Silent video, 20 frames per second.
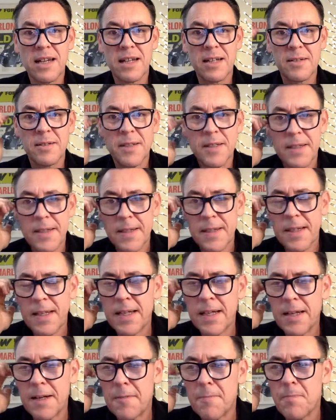that.
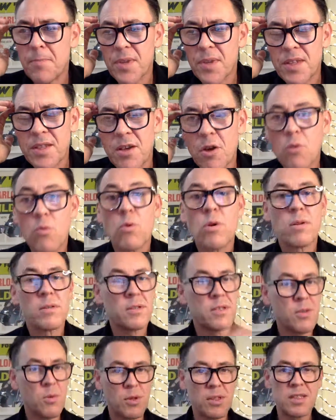So
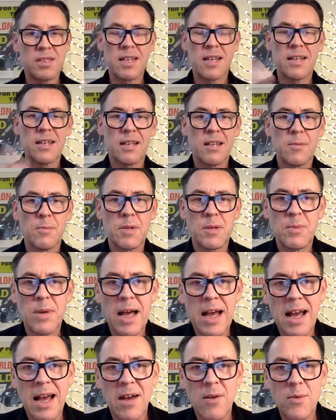to understand a little bit
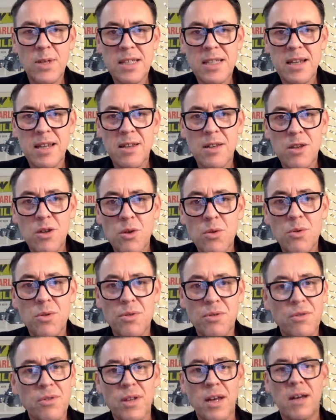about how we take you
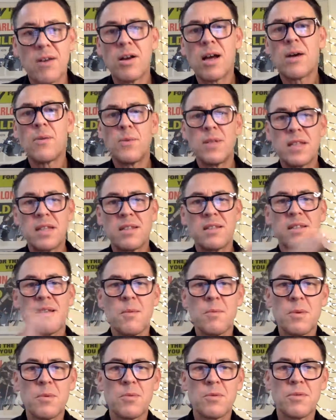through that, how we can
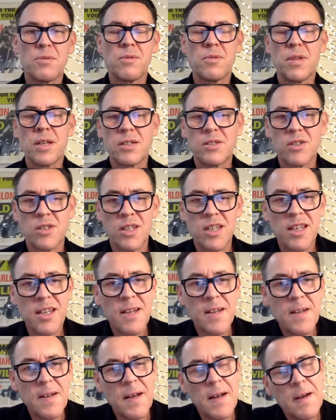take people through that journey,
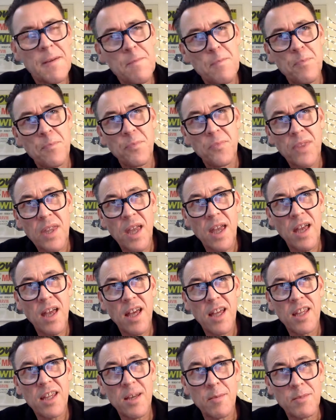
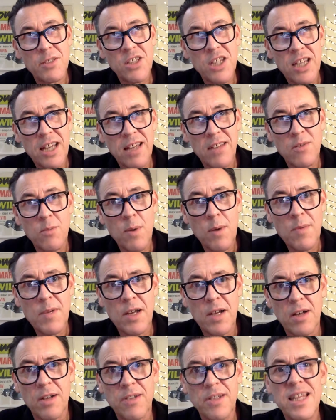come and check out the
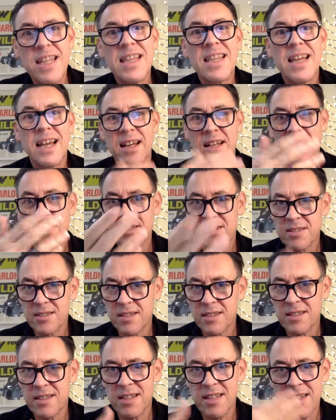webinar. And in that is,
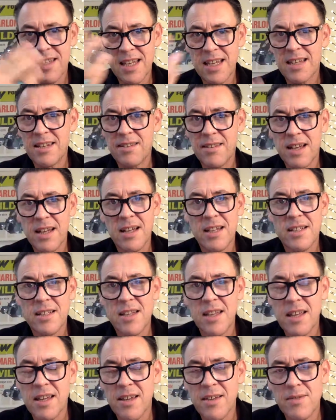at the end of that,
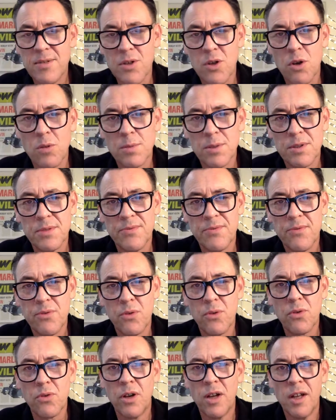it gives an option
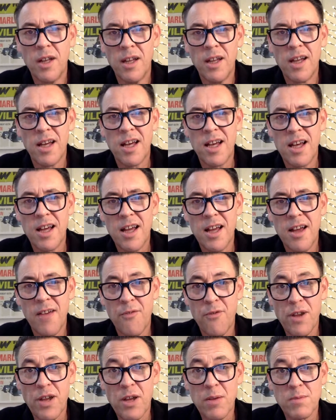for a
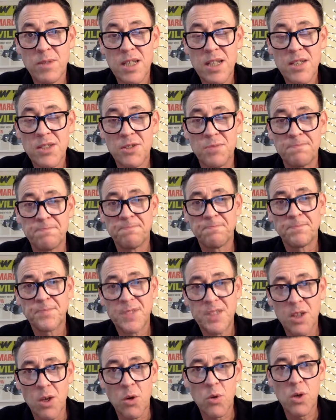free conversation.
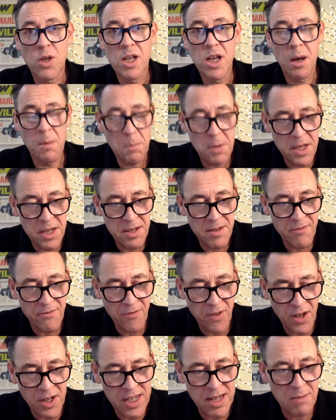So come and
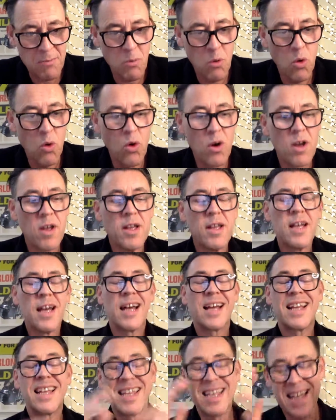find out more.
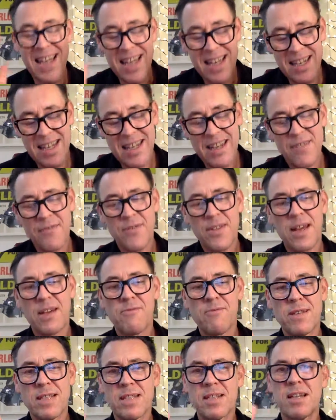Again, if
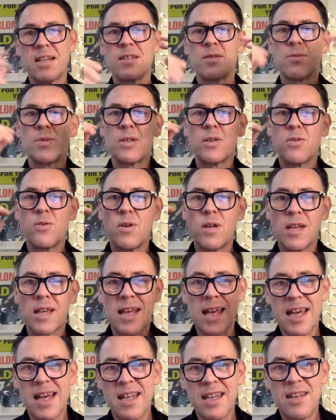that resonates with you,
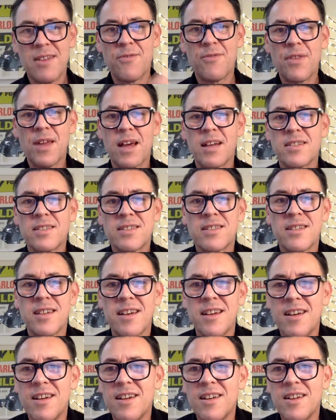again, if that
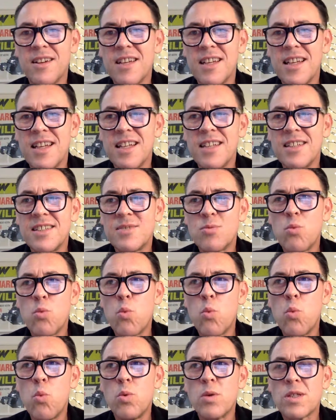is
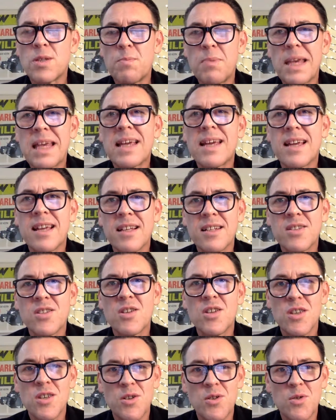speaking
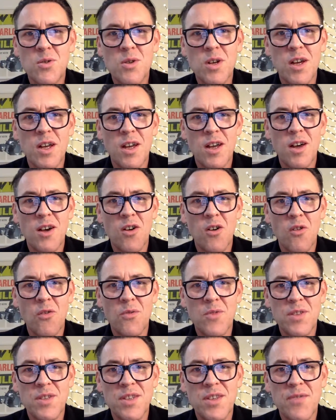to you
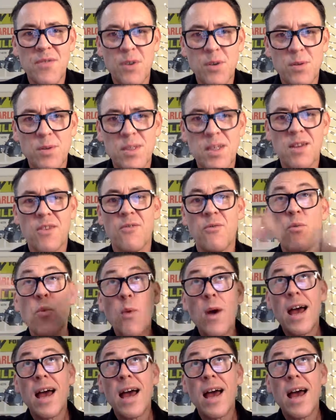of the difficulty of